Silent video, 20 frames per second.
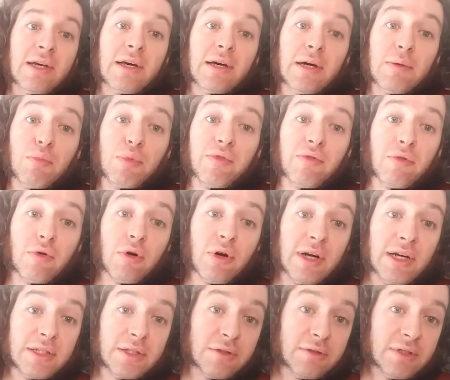Uh, before
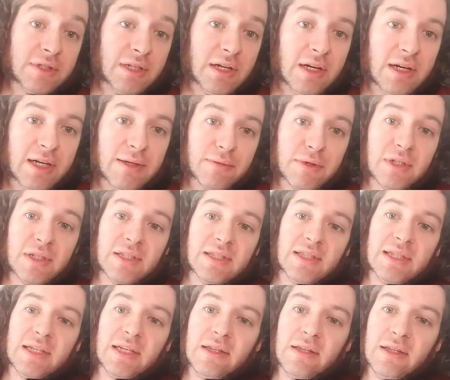I do start, I'm going to
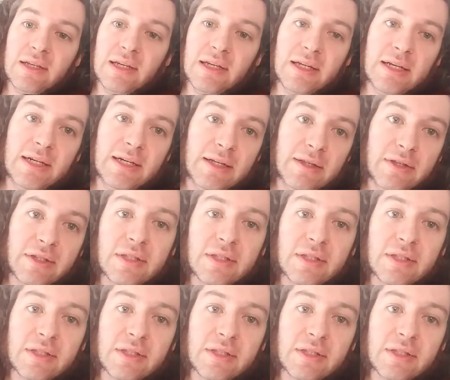say that uh,